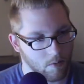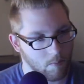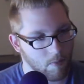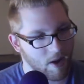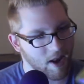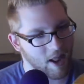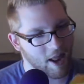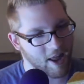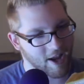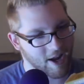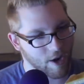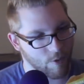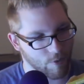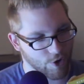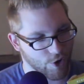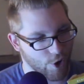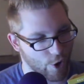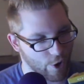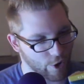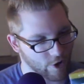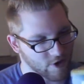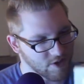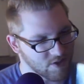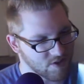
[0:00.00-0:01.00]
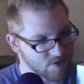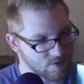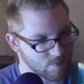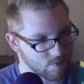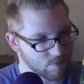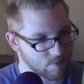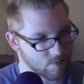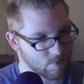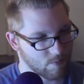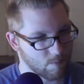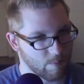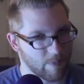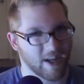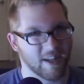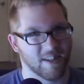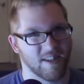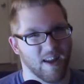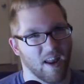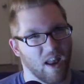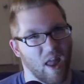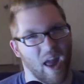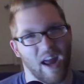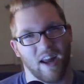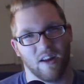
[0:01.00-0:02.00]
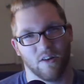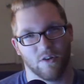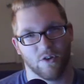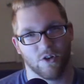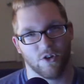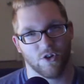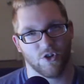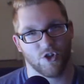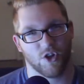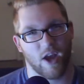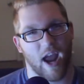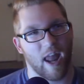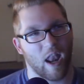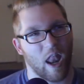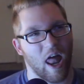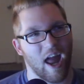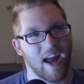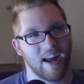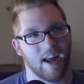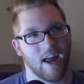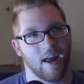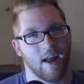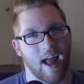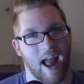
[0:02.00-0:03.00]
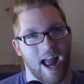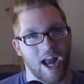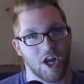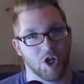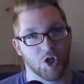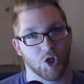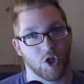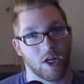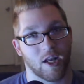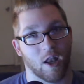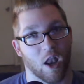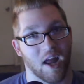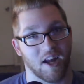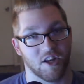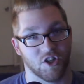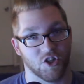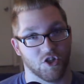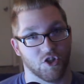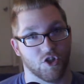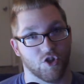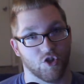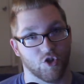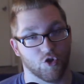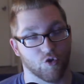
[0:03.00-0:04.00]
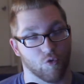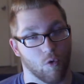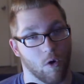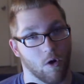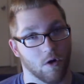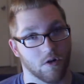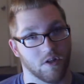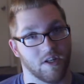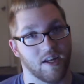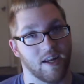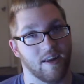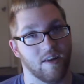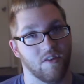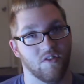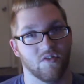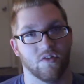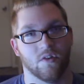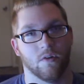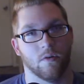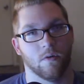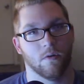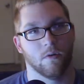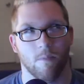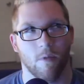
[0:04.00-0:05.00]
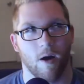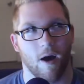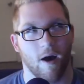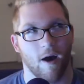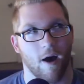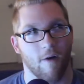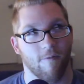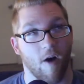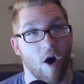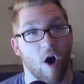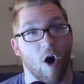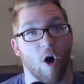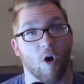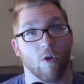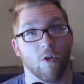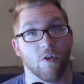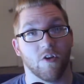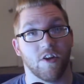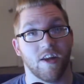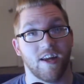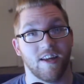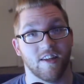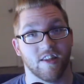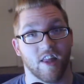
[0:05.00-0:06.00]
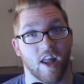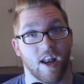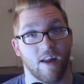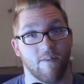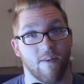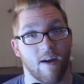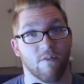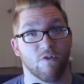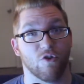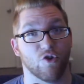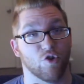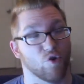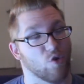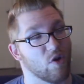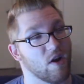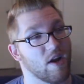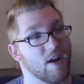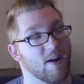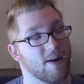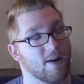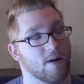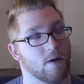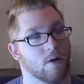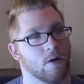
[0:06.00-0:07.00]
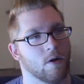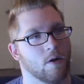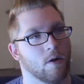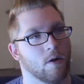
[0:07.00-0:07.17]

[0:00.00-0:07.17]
But I like it regardless, because I actually like strong teas. Of all the teas that I've ever drank,